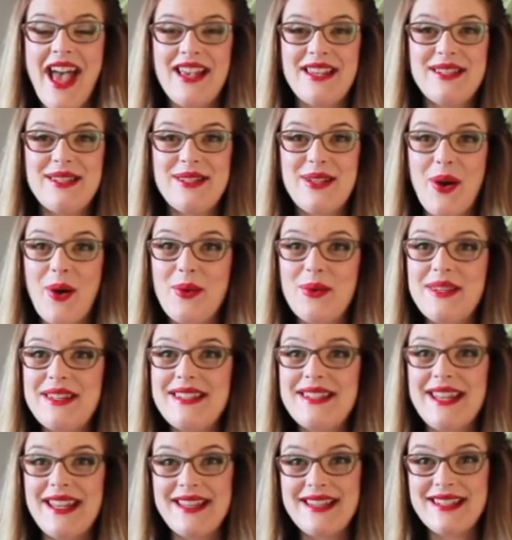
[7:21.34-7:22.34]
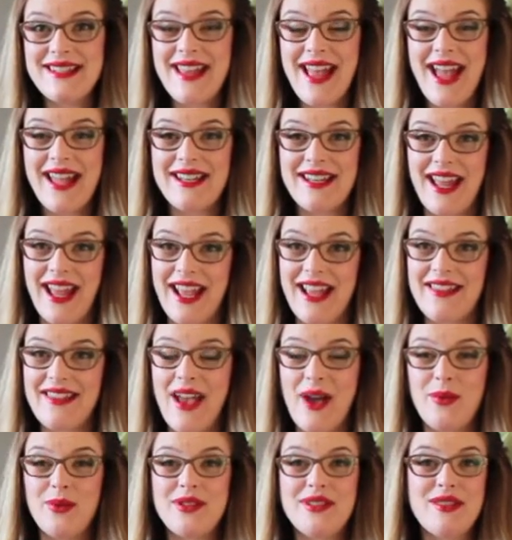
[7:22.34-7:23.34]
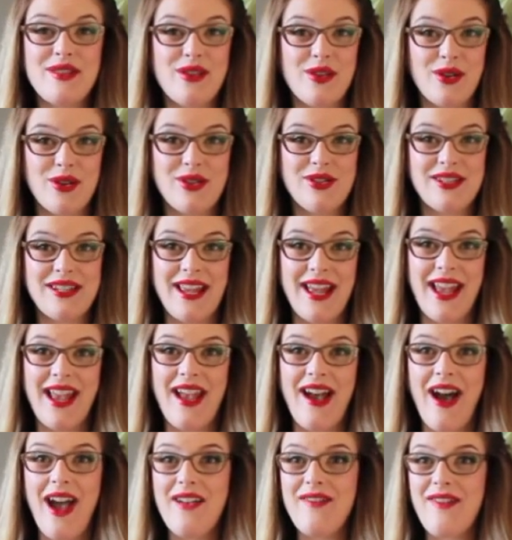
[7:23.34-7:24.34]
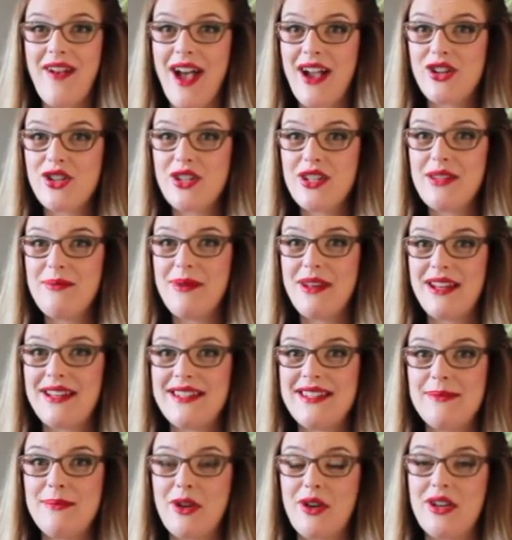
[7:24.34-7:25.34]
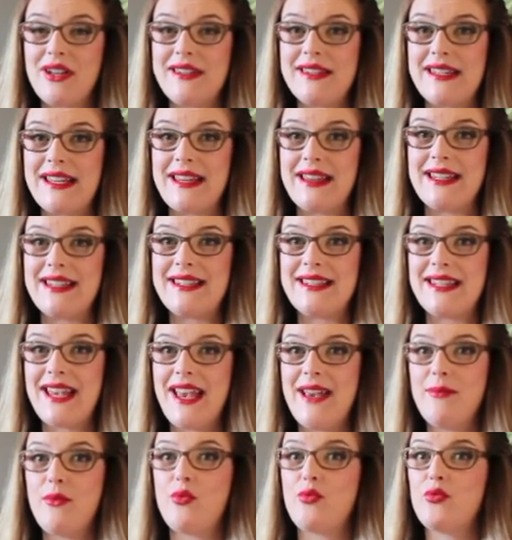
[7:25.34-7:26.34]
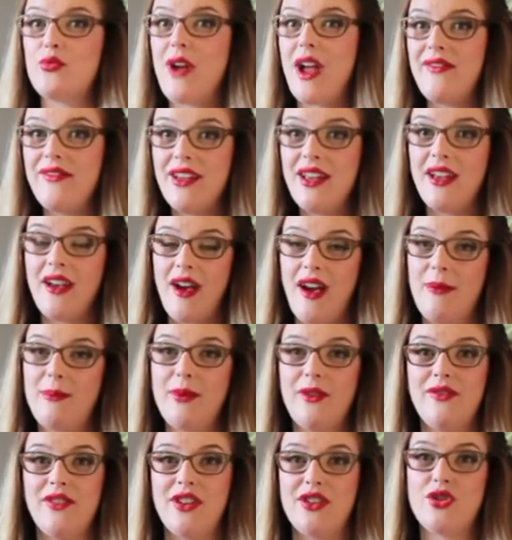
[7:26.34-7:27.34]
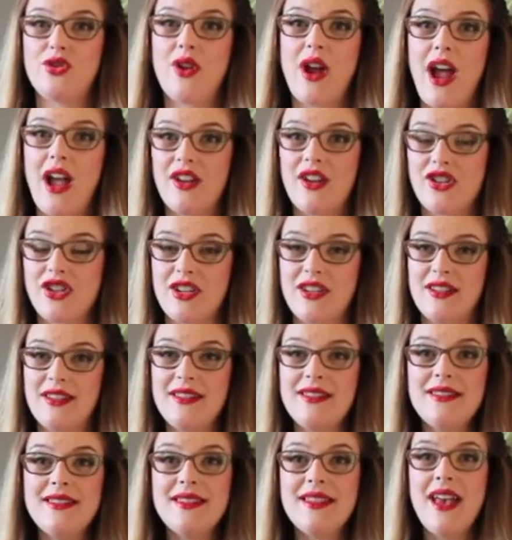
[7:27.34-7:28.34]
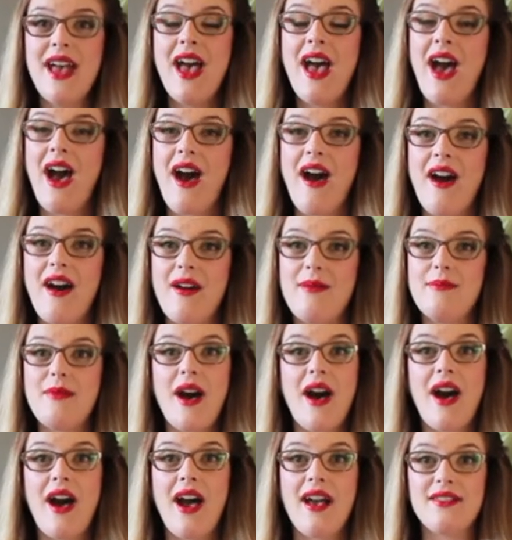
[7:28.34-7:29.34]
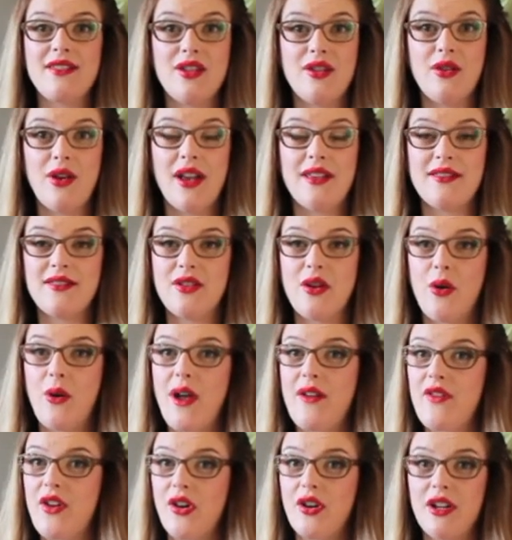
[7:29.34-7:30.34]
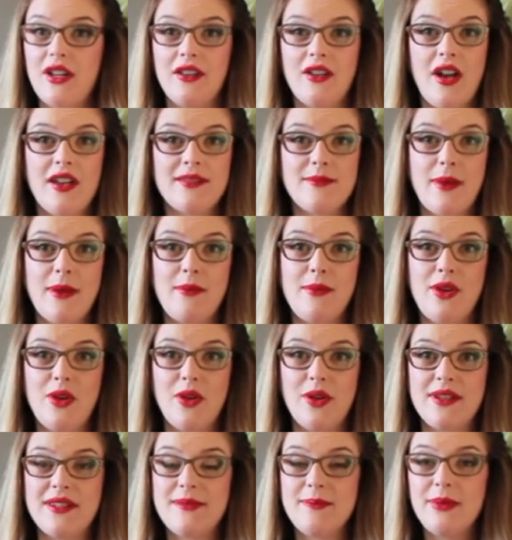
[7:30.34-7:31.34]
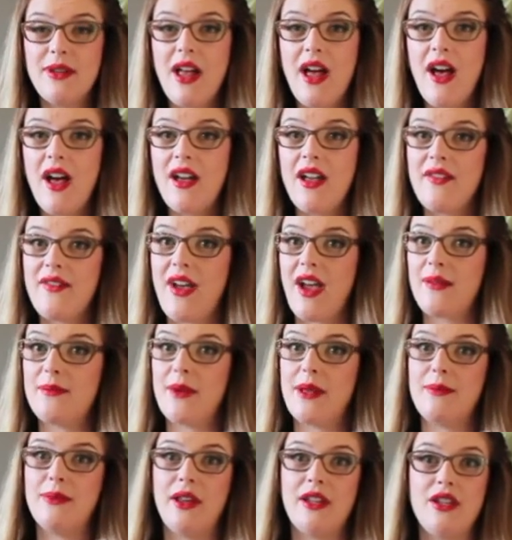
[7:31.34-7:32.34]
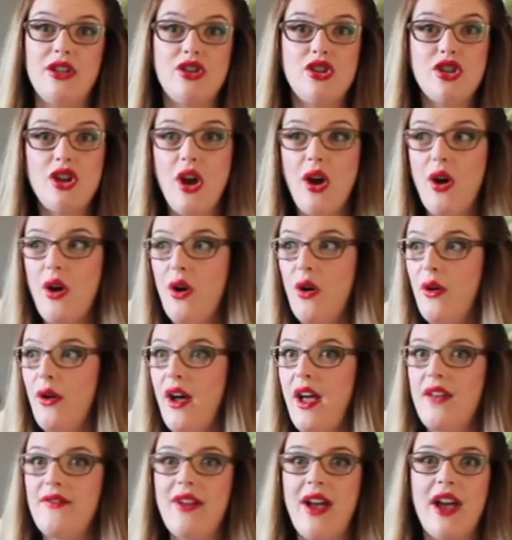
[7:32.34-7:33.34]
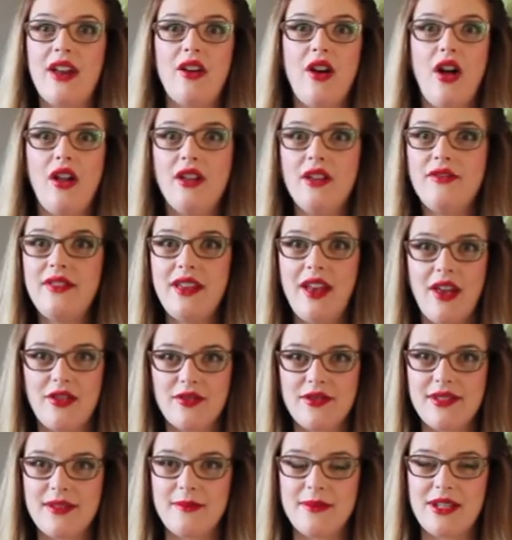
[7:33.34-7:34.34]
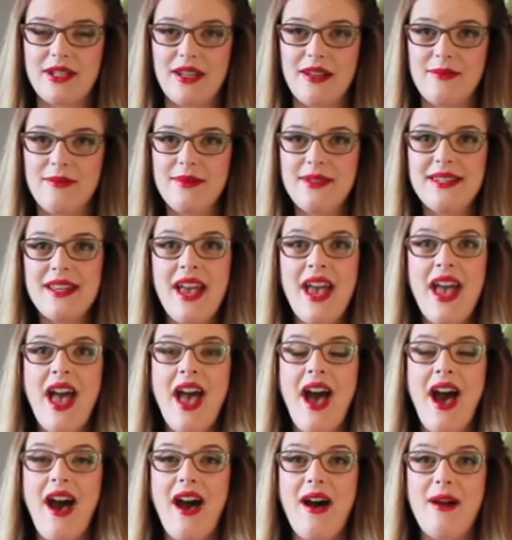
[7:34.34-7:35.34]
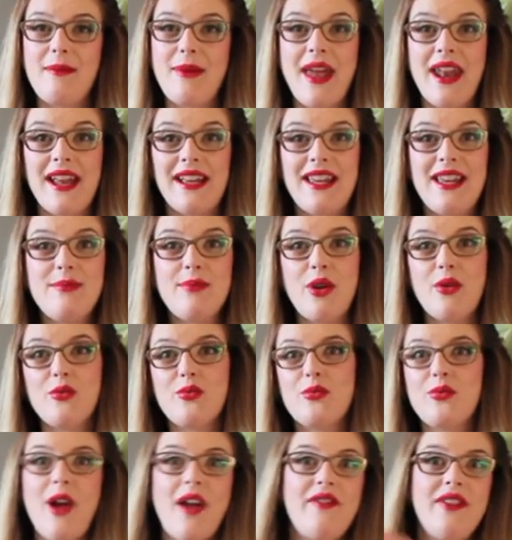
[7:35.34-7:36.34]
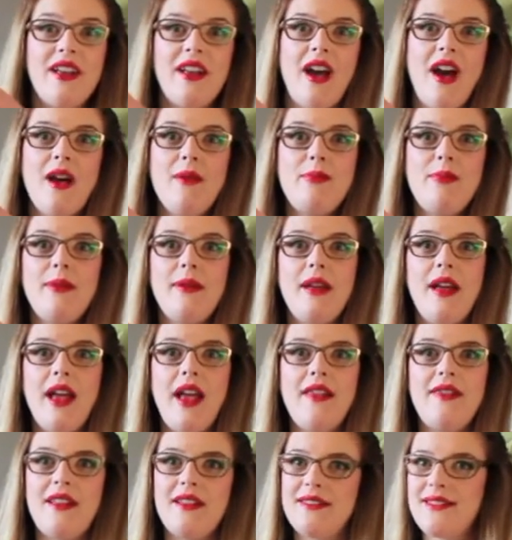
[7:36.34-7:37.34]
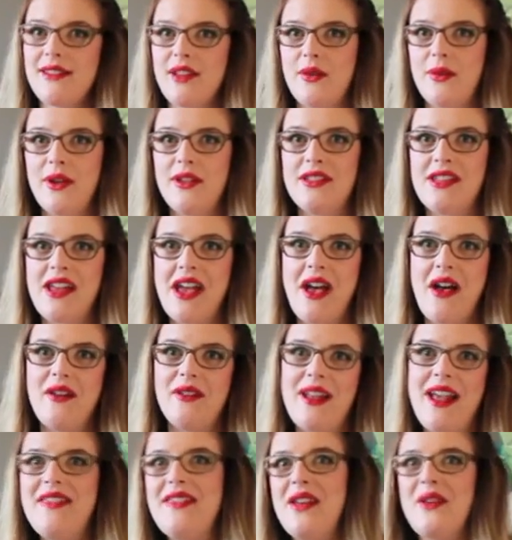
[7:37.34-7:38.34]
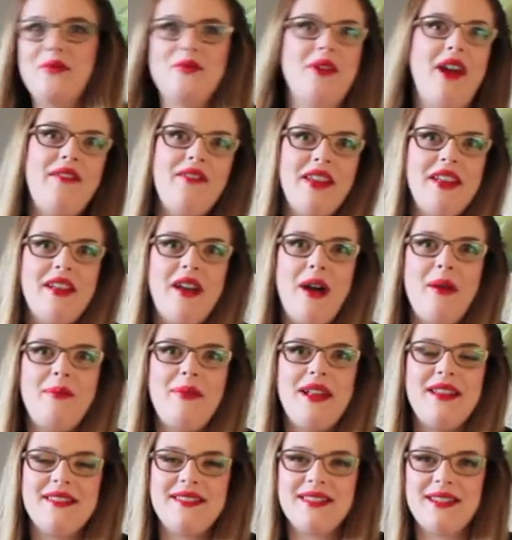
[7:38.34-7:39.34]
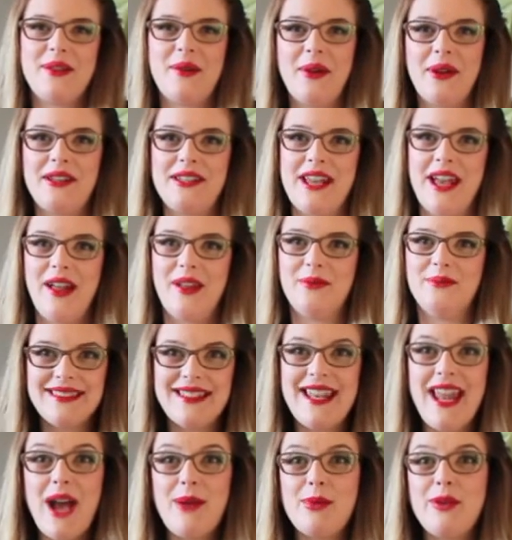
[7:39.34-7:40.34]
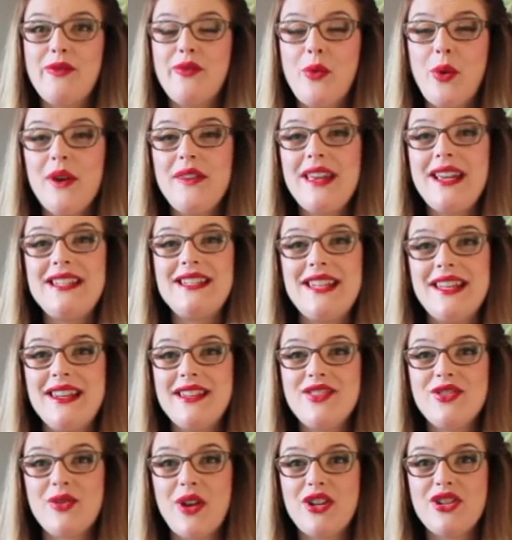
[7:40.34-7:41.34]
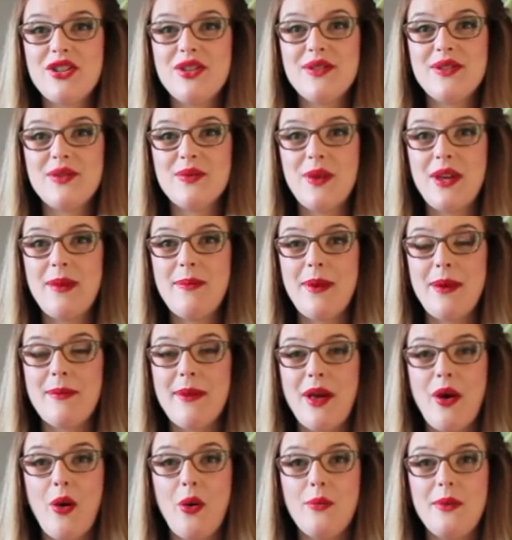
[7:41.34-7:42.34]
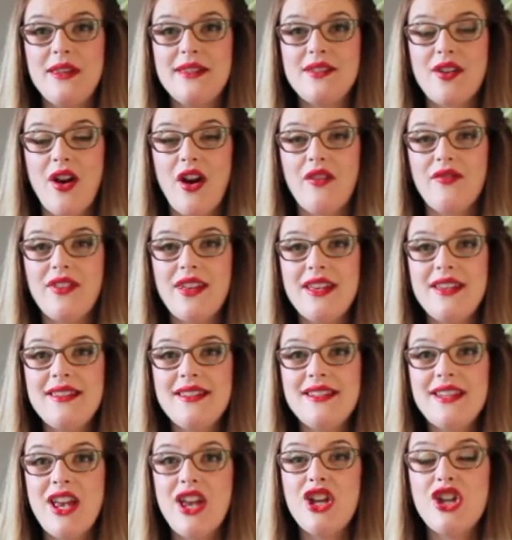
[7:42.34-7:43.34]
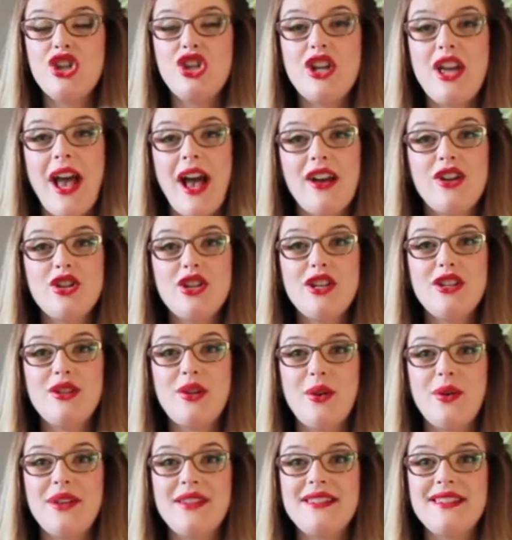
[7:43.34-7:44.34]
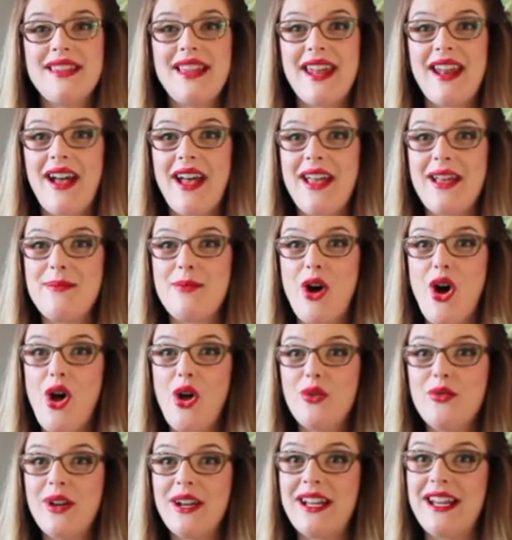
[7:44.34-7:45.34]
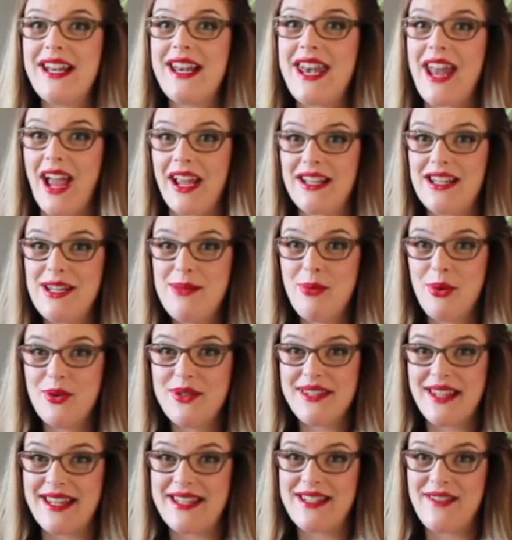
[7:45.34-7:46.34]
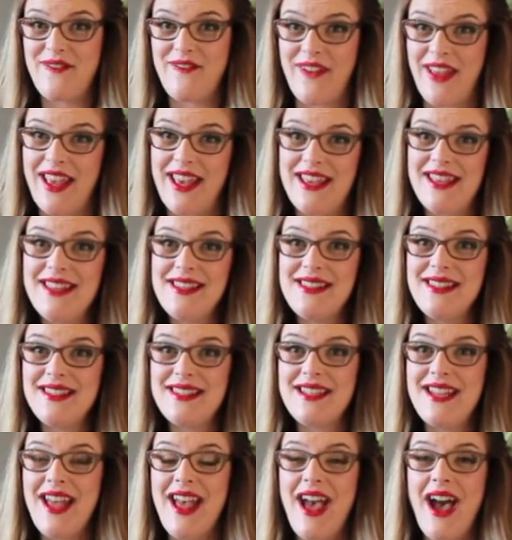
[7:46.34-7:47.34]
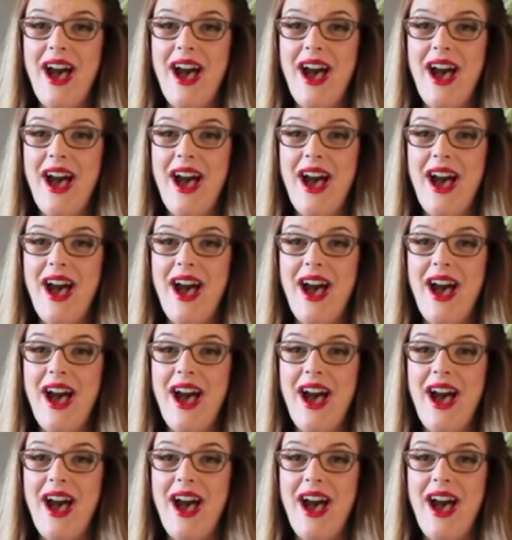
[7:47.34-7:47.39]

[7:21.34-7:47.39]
So since that night, that was Thursday, I've actually been experiencing the same revving up of contractions. As you guys know, I've already lost my mucus plug, I've had my bloody show, I've had all of the other symptoms, and I keep on revving up and then slowing down, and then revving up and slowing down. Now, before they did a stretch and sweep at my OB's office, she actually noticed that I am already 90% effaced.